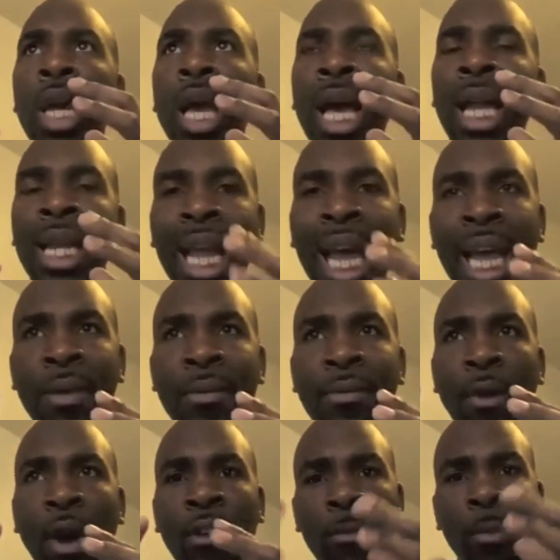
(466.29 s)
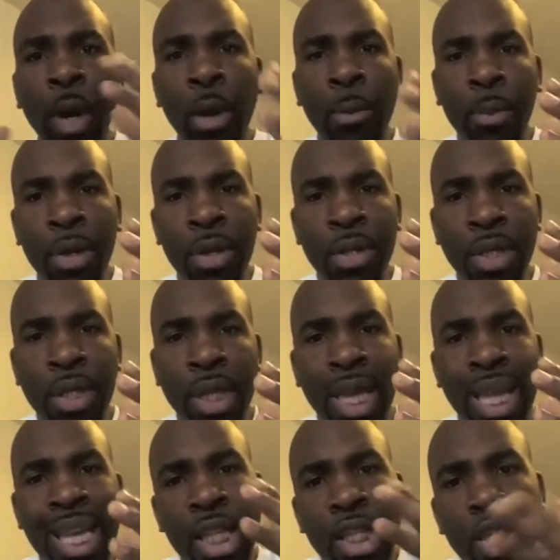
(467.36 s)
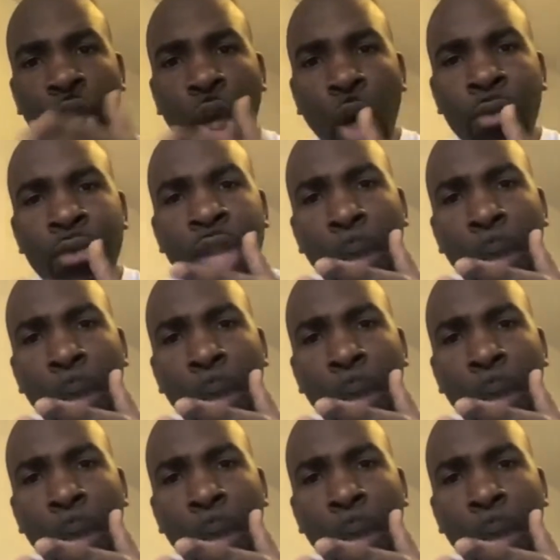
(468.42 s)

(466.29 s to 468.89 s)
a life of purpose solves